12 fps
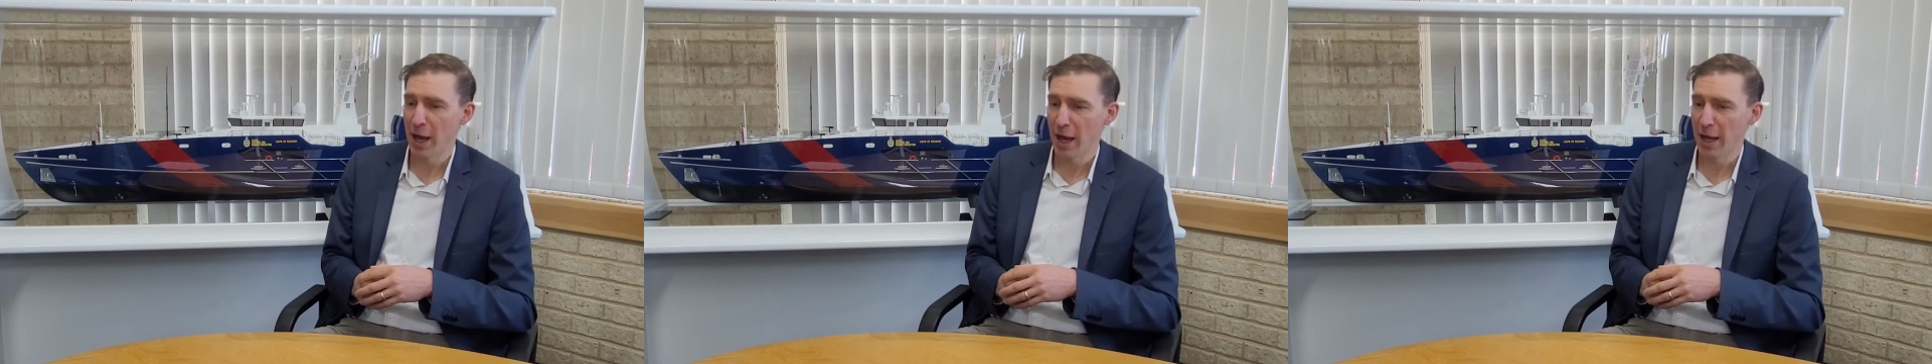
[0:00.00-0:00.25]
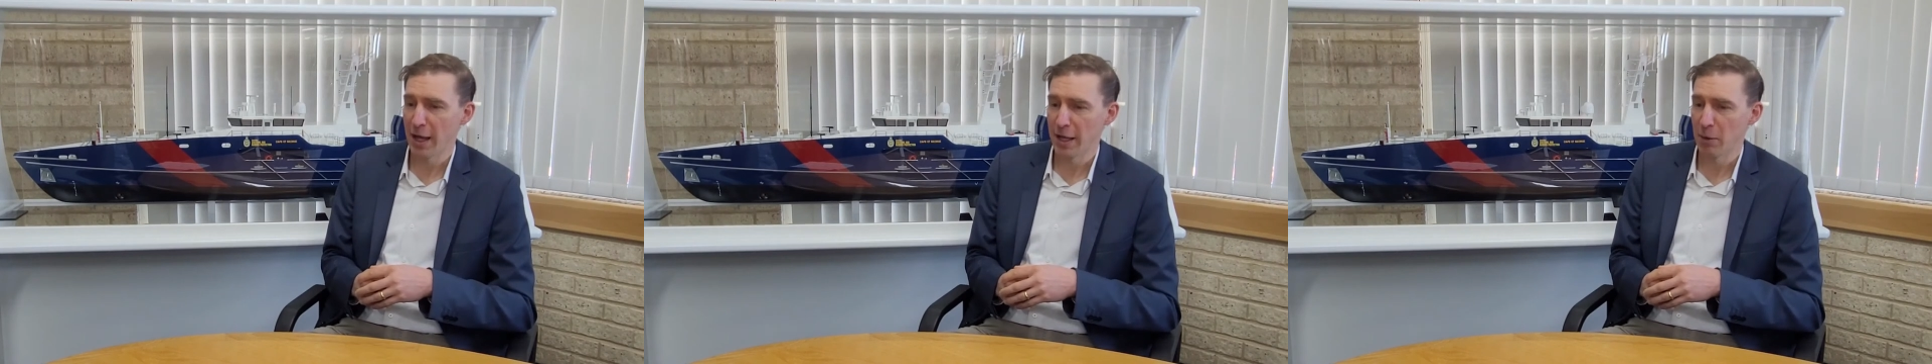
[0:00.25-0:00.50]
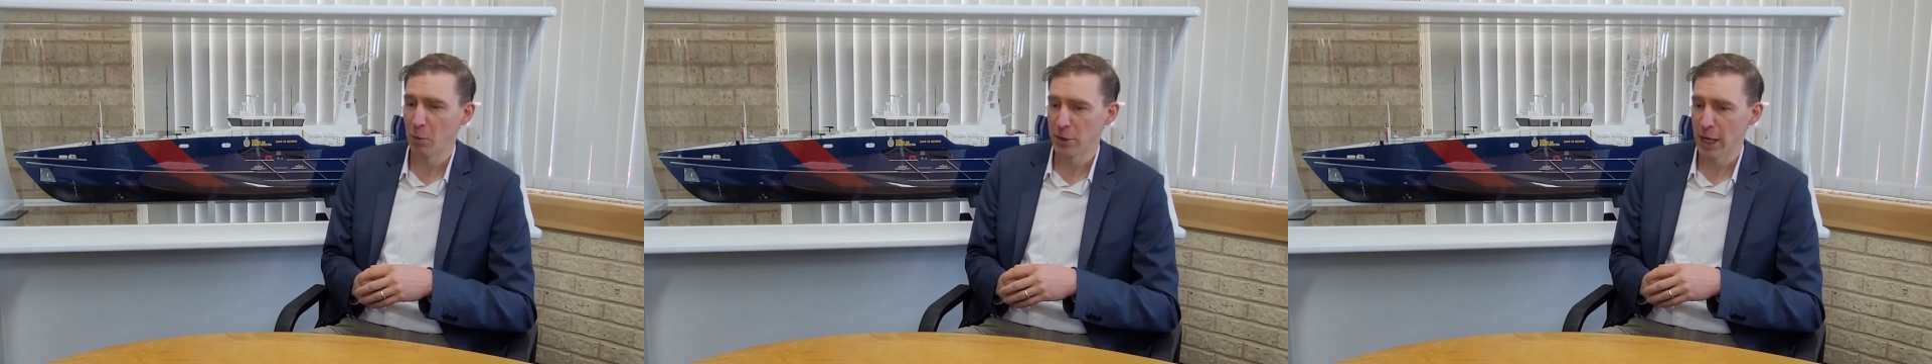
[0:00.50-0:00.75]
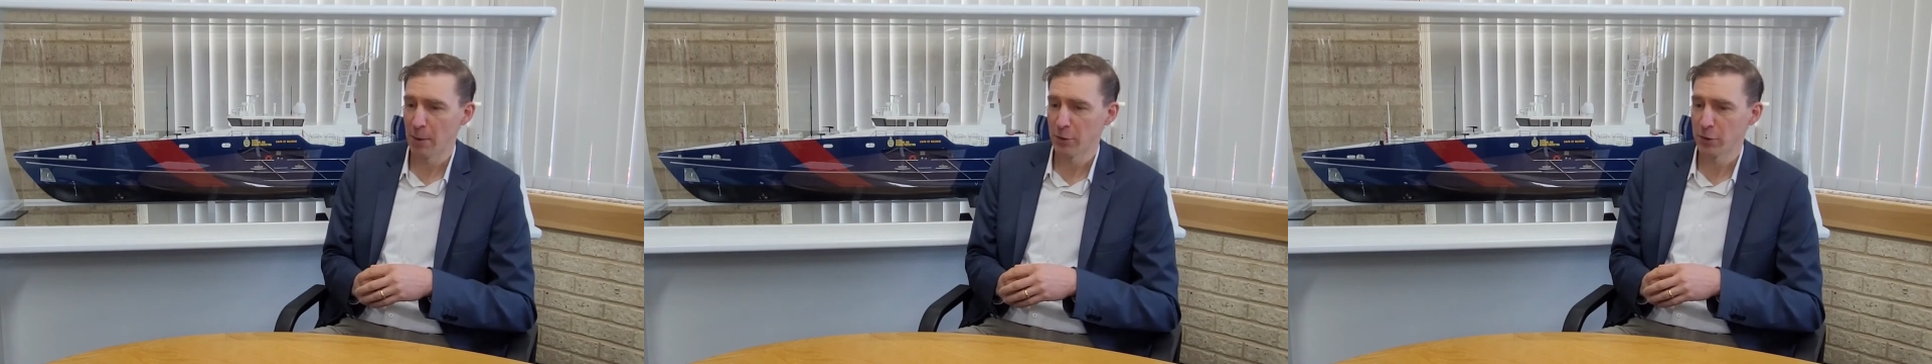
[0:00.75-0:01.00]
and
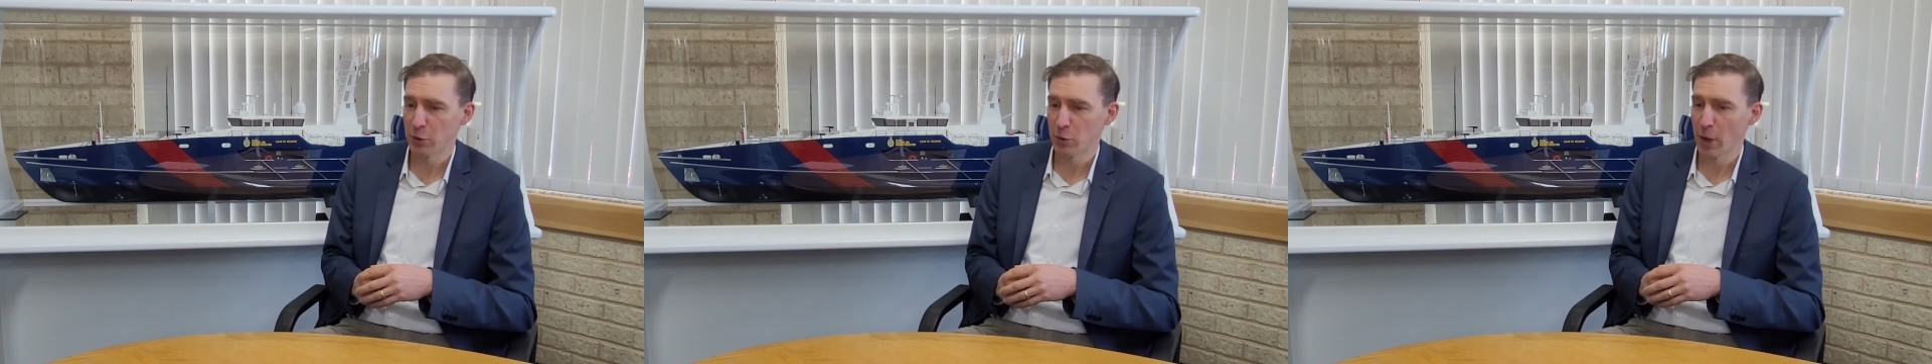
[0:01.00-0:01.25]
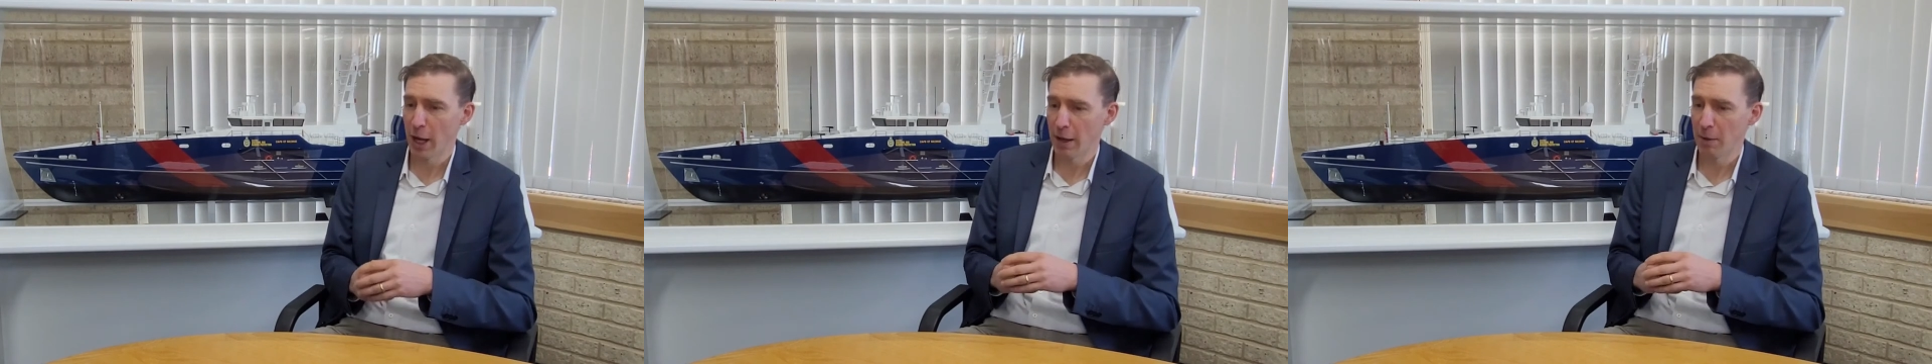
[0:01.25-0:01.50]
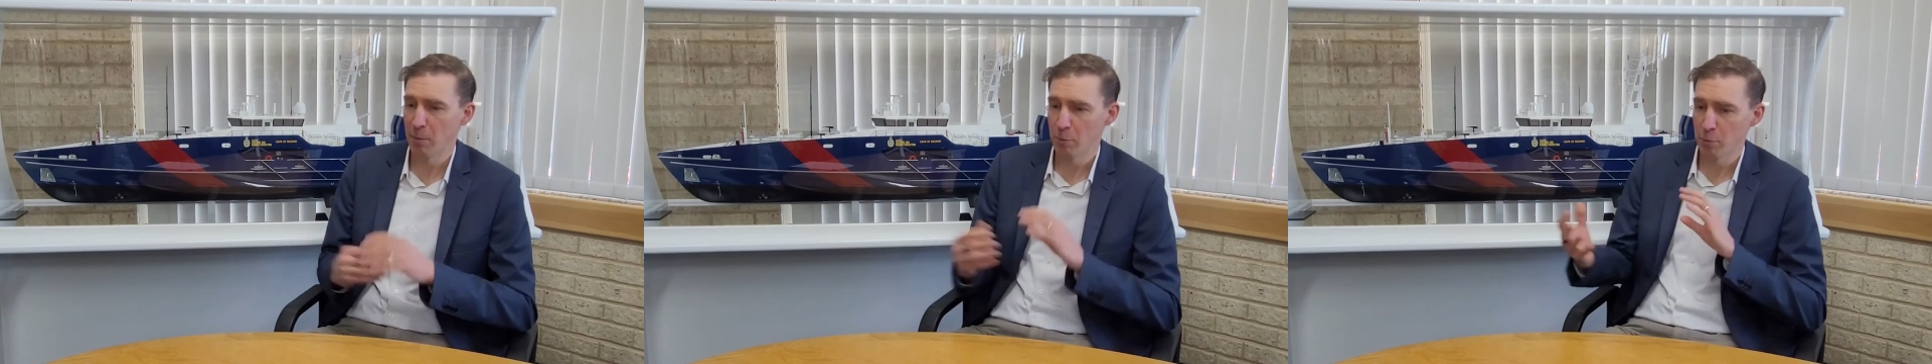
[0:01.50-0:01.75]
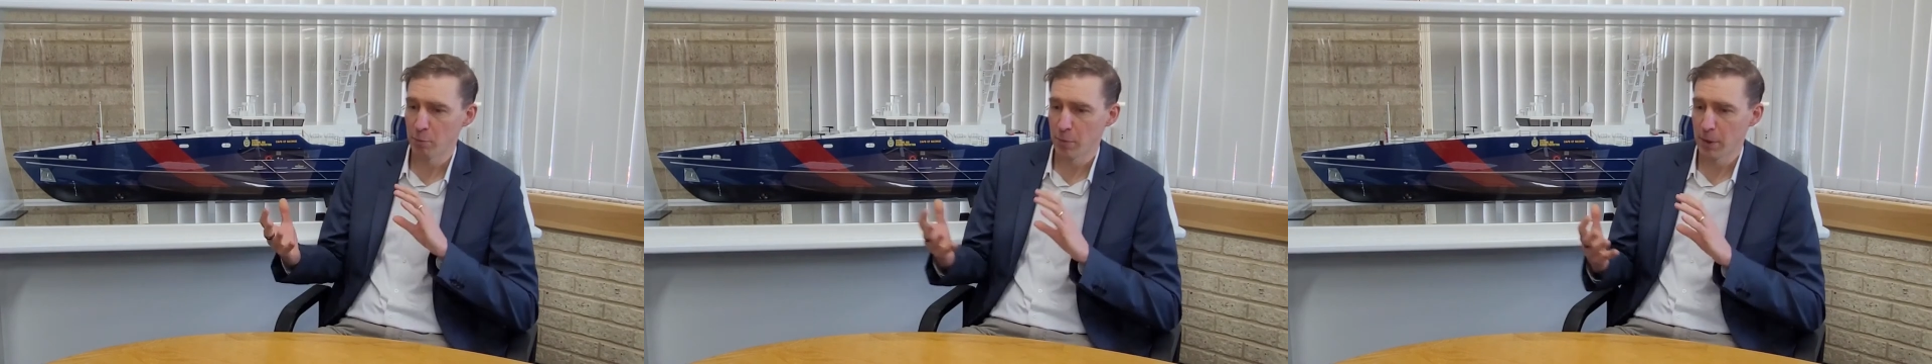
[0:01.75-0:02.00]
was able to
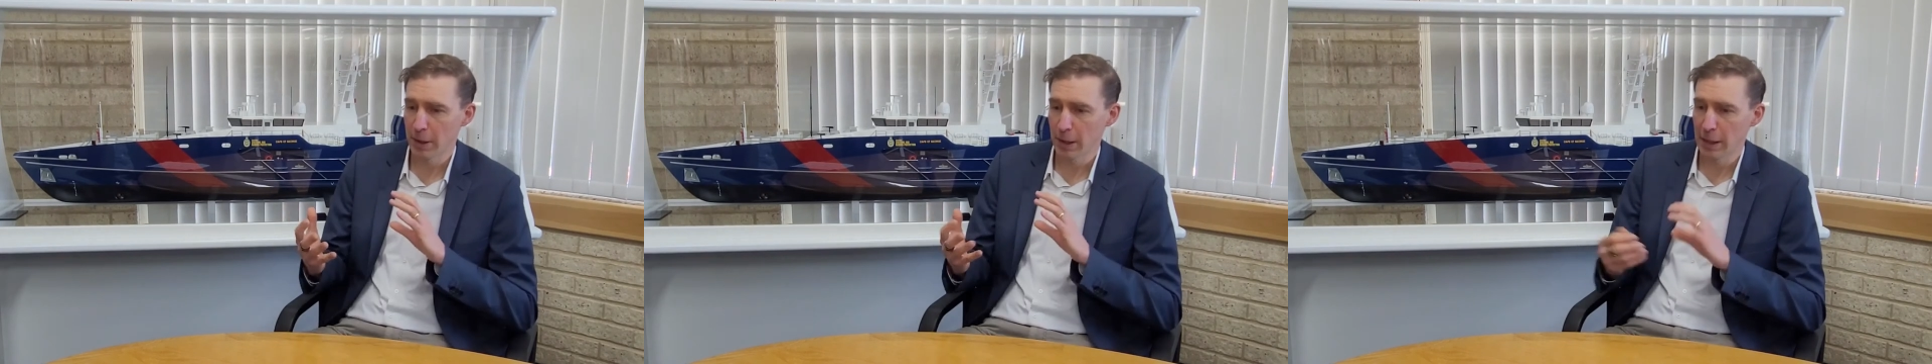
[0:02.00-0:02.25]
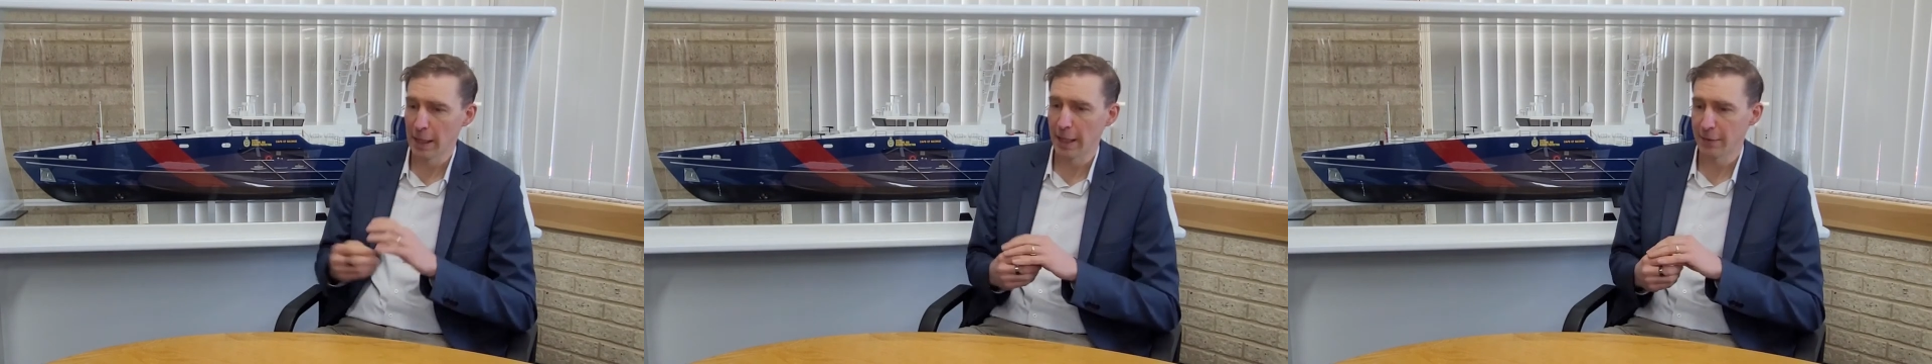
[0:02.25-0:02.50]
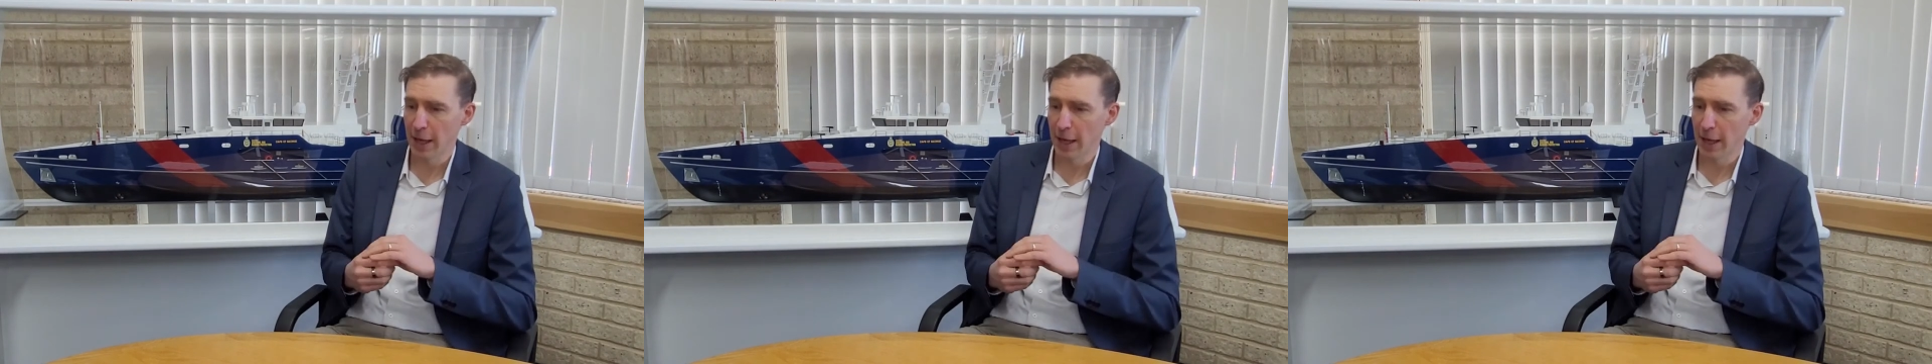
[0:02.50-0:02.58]
link